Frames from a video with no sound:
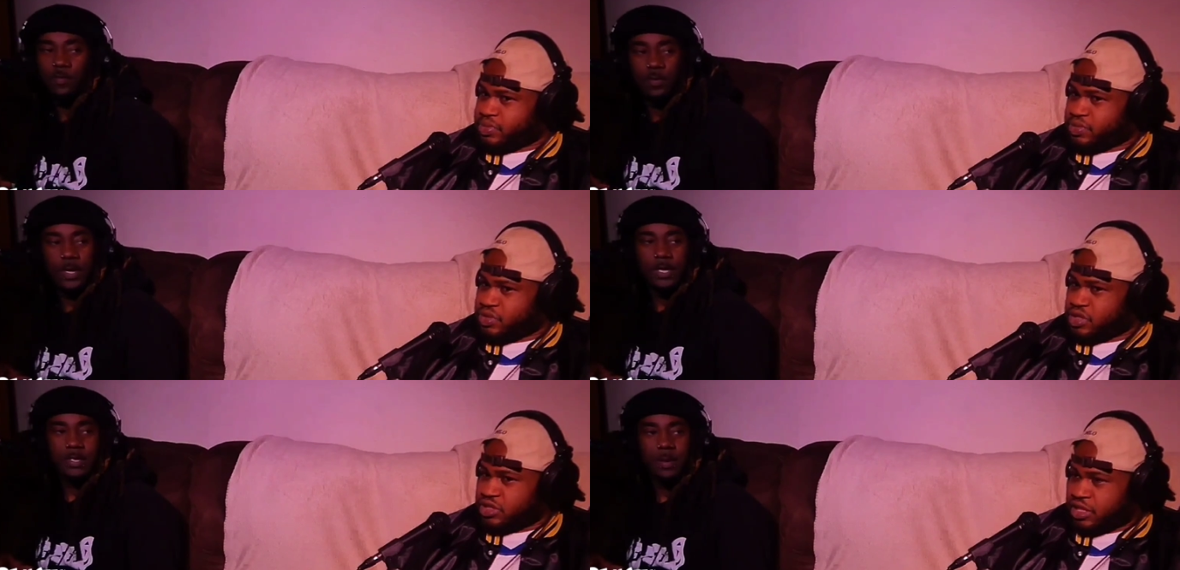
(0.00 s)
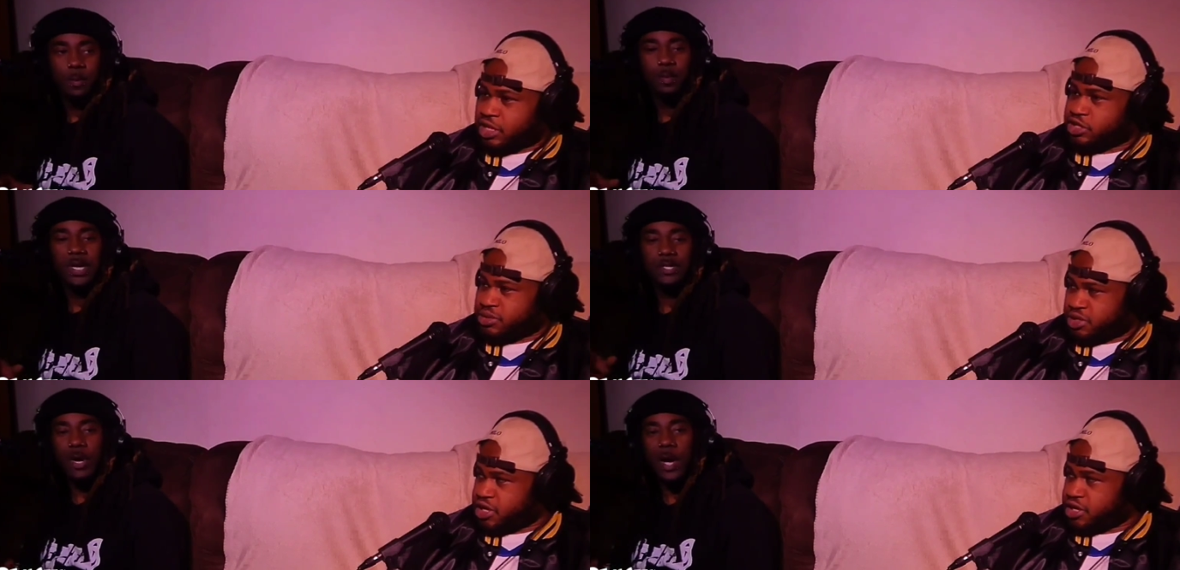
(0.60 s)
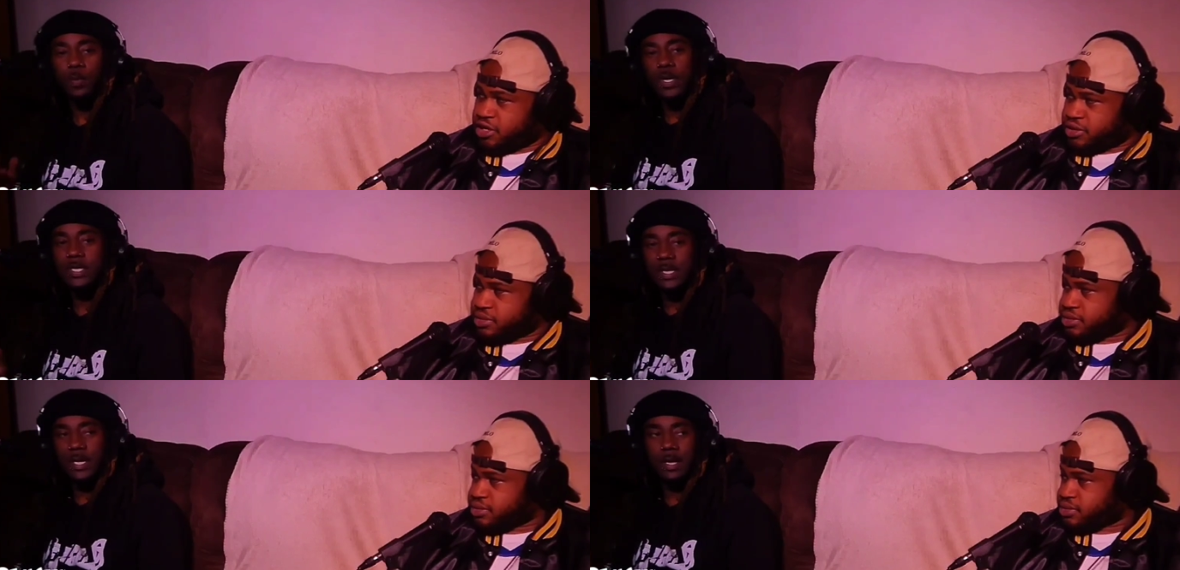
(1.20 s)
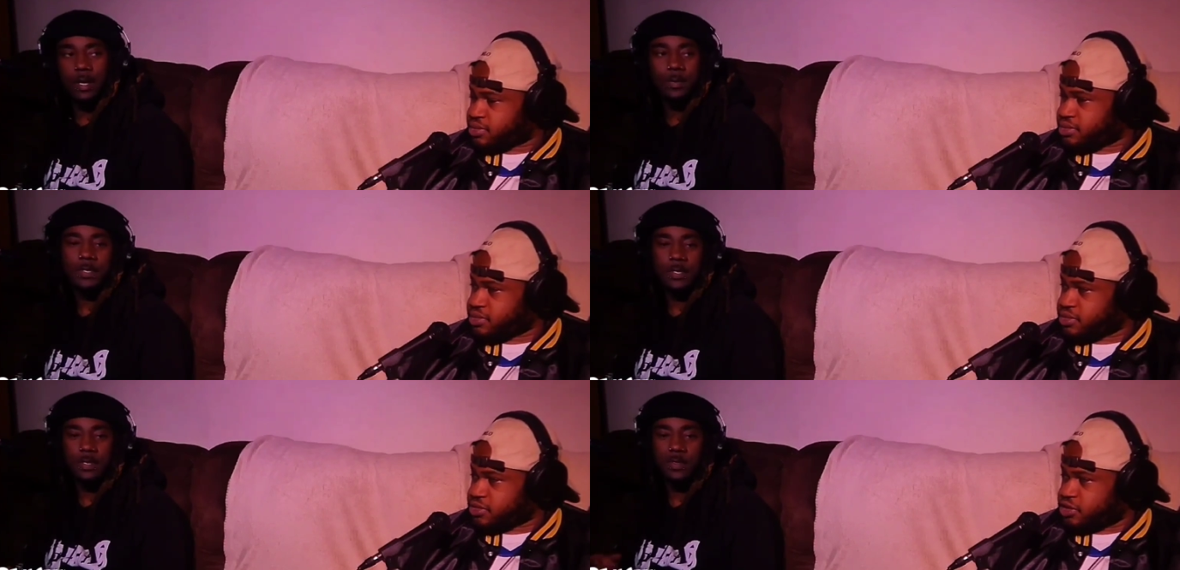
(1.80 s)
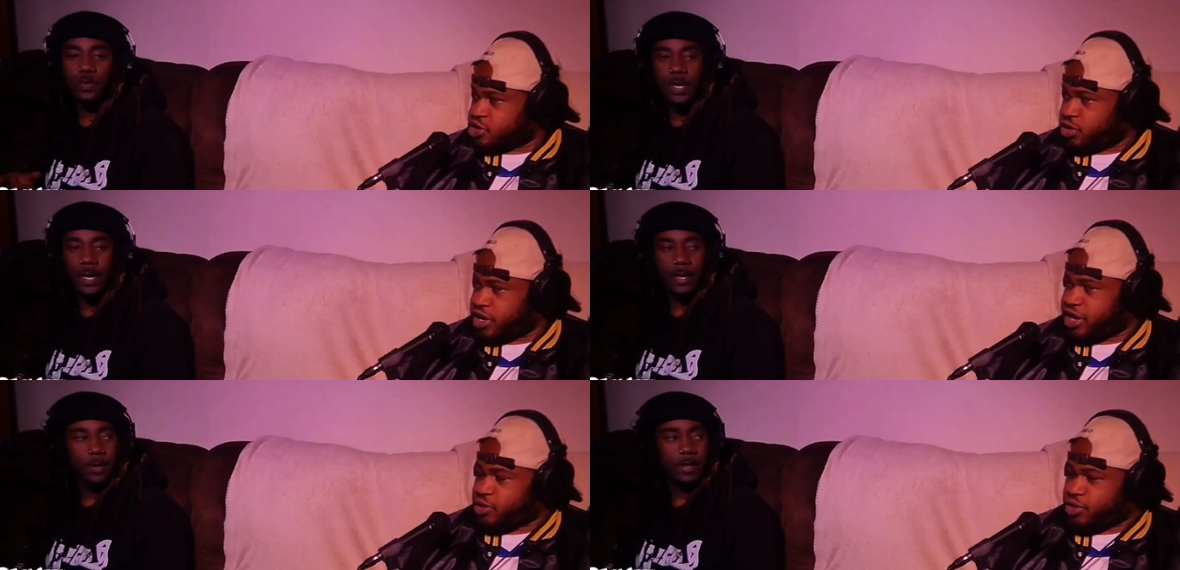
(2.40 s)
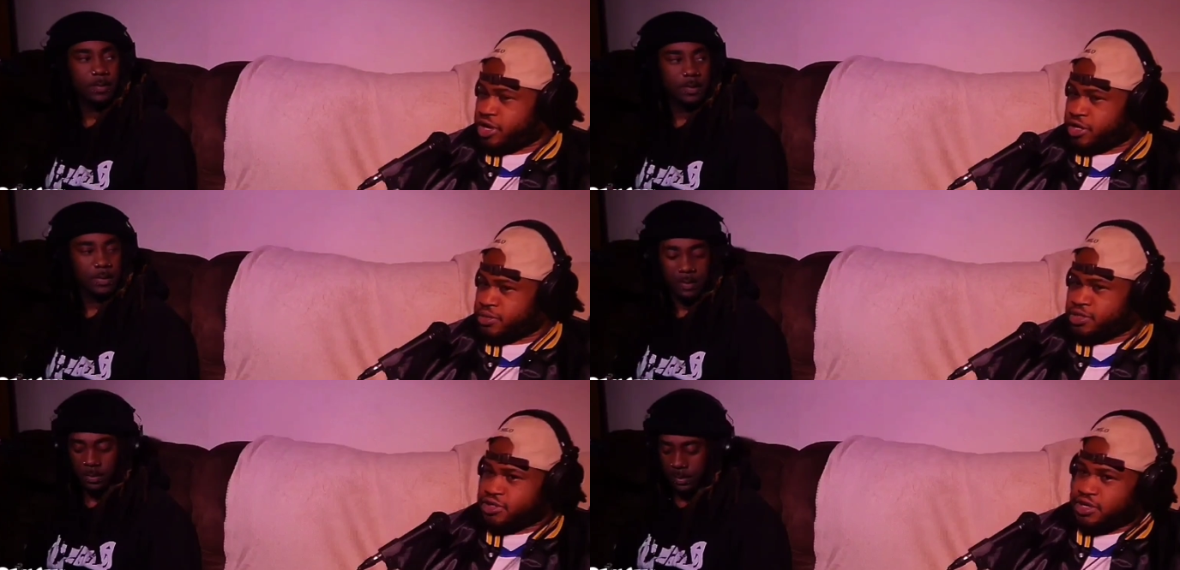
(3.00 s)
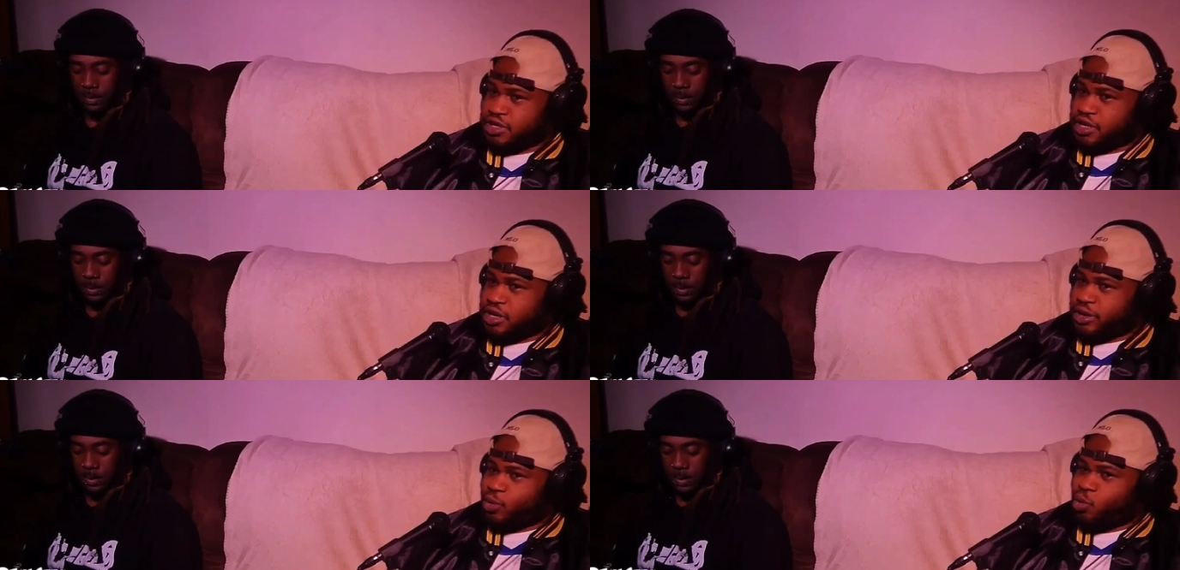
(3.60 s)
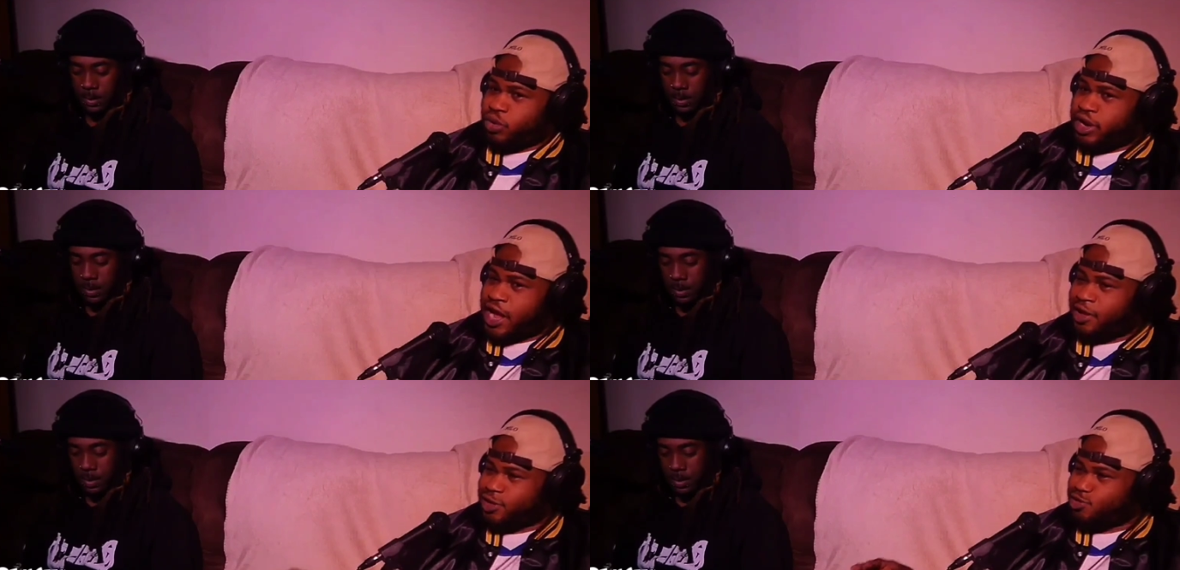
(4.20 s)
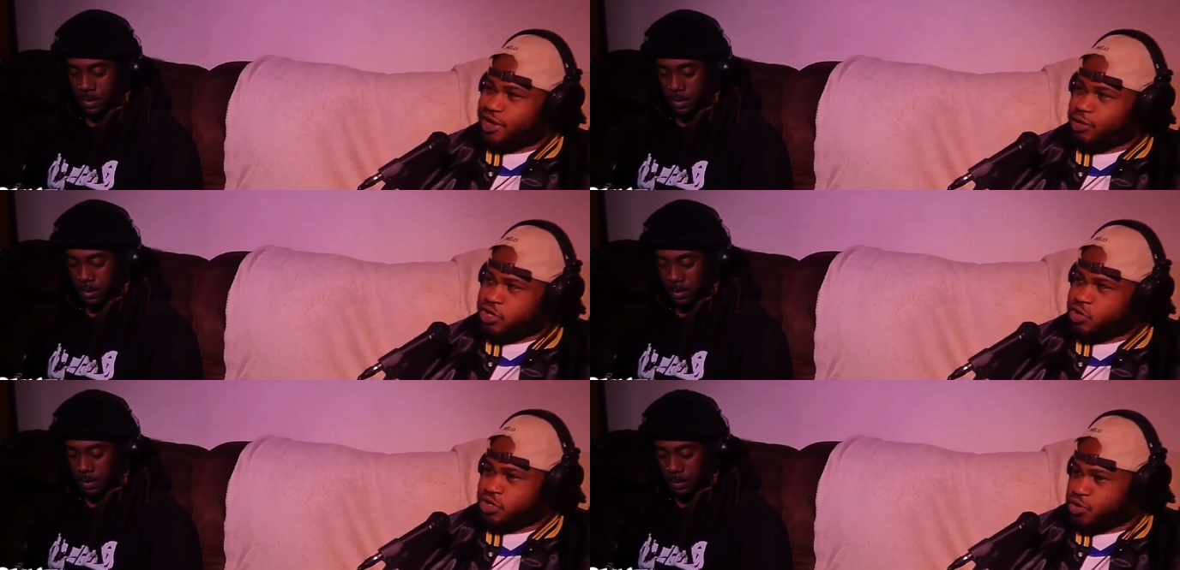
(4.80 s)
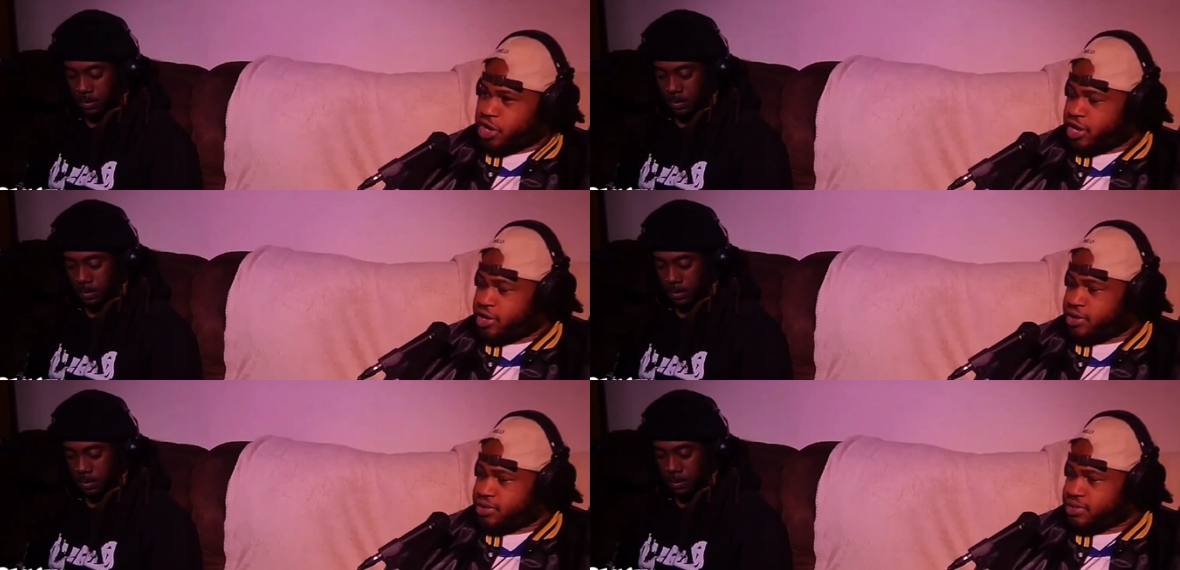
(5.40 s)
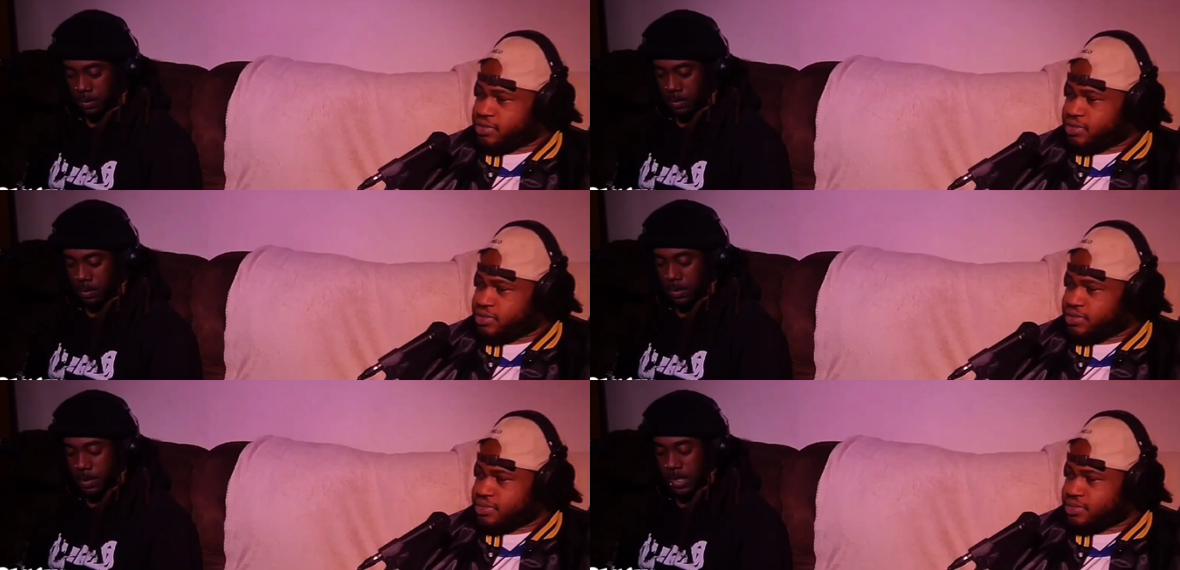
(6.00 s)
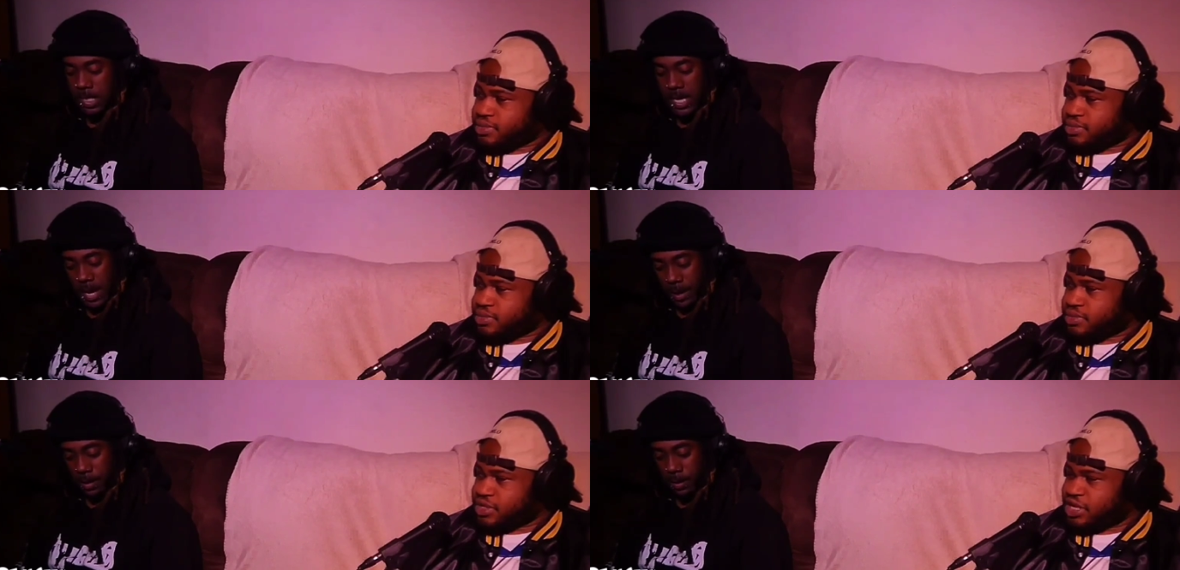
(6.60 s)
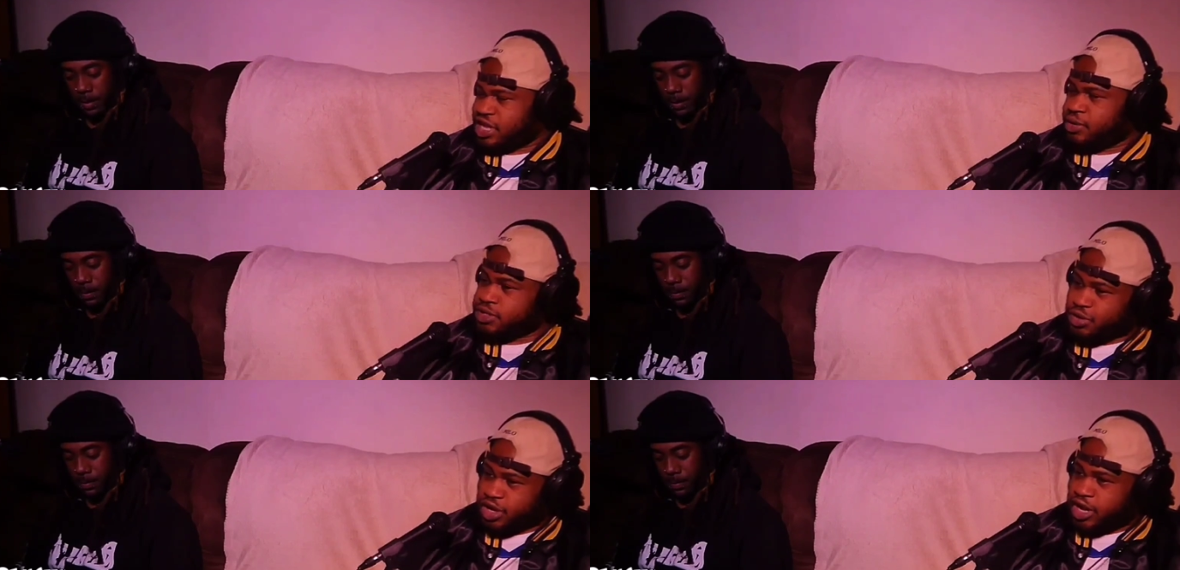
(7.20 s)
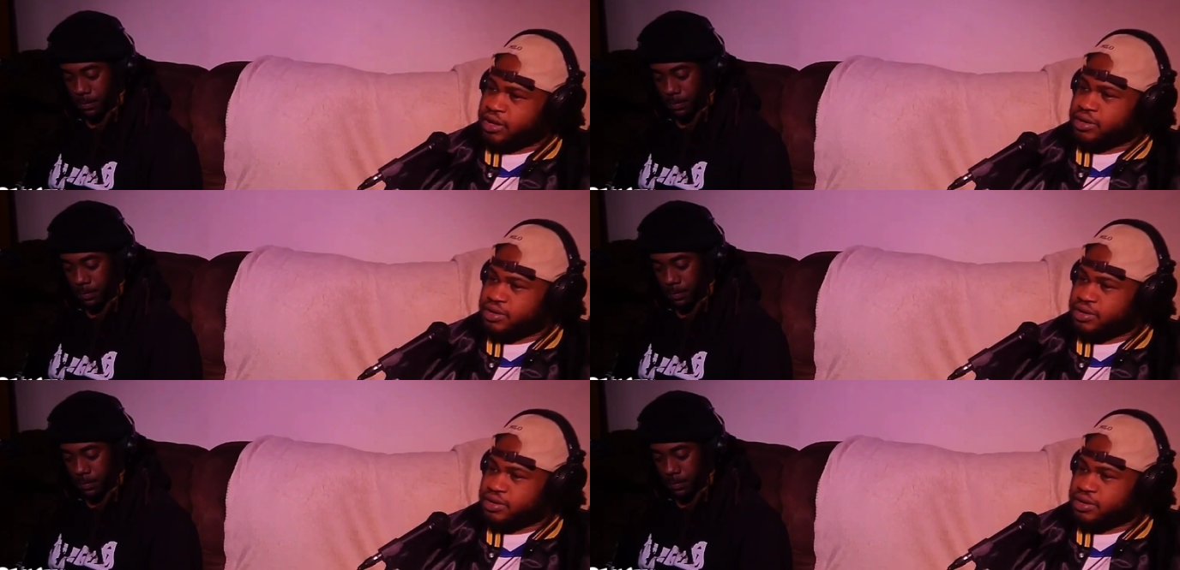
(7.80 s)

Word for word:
Speaker 1: Wiz. That's what I'm saying. Trap Wiz didn't come into 28, 28
Speaker 2: grams. grams. Now, 28 grams was okay. Yeah. It was okay.